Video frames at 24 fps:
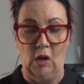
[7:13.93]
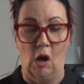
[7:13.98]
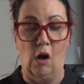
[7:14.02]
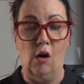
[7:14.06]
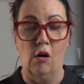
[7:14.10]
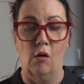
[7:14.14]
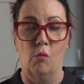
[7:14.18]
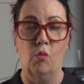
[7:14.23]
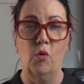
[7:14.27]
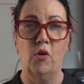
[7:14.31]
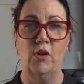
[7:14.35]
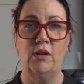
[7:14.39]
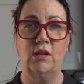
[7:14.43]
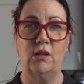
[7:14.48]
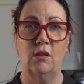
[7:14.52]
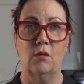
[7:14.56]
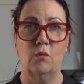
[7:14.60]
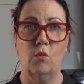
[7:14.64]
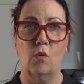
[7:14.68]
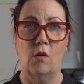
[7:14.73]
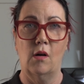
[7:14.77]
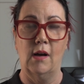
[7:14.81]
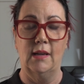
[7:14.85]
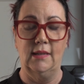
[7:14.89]
Oh, word to the
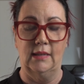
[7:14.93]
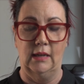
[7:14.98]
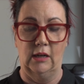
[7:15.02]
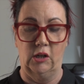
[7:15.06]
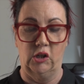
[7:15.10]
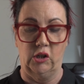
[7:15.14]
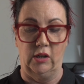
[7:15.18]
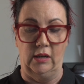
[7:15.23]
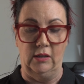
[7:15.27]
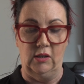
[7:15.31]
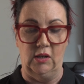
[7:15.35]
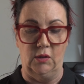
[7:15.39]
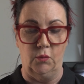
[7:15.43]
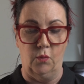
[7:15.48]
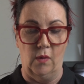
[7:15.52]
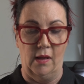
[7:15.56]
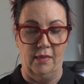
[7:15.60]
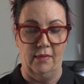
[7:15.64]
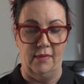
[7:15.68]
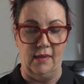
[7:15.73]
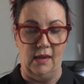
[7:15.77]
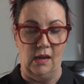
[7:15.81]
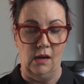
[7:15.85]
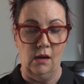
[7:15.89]
wise actually, just
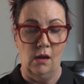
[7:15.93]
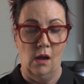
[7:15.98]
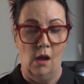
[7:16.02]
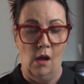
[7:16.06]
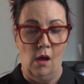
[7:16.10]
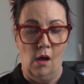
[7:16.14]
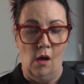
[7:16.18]
one thing.